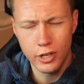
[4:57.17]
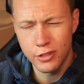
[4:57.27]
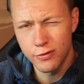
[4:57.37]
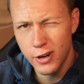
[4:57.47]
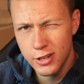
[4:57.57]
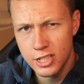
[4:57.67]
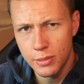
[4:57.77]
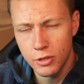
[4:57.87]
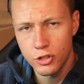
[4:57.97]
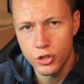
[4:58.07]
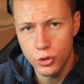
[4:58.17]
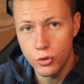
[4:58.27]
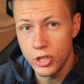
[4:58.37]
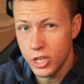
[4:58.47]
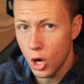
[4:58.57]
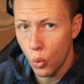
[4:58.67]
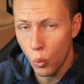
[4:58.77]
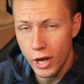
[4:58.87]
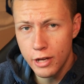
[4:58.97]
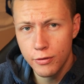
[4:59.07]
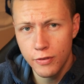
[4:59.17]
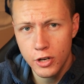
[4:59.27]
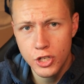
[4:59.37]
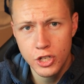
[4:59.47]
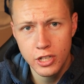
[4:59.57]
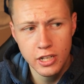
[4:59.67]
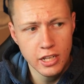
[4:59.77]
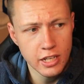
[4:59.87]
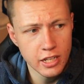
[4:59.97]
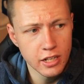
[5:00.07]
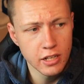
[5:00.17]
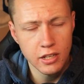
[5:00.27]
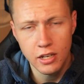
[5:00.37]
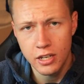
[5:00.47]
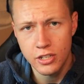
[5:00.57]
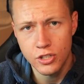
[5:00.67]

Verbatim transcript: It's very similar to the awake function in uh,